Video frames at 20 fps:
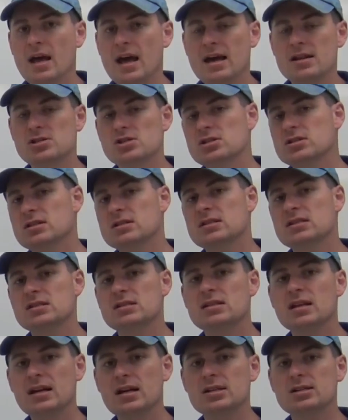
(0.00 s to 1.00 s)
And just to
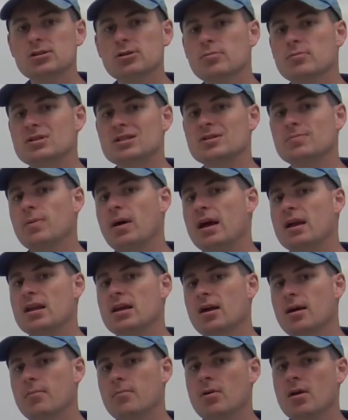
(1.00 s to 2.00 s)
stick it to him and spite
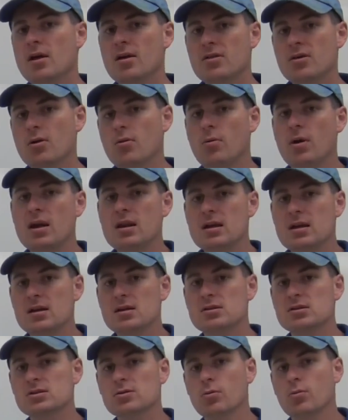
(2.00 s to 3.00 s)
him, the
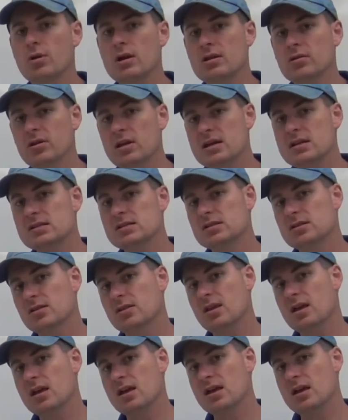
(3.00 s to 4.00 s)
Iranians release
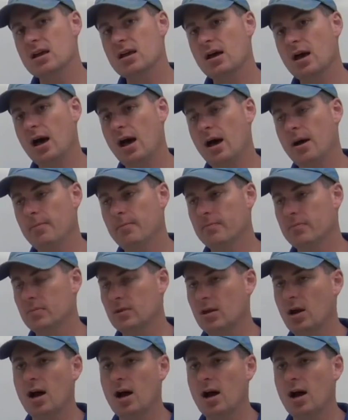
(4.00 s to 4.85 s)
the um,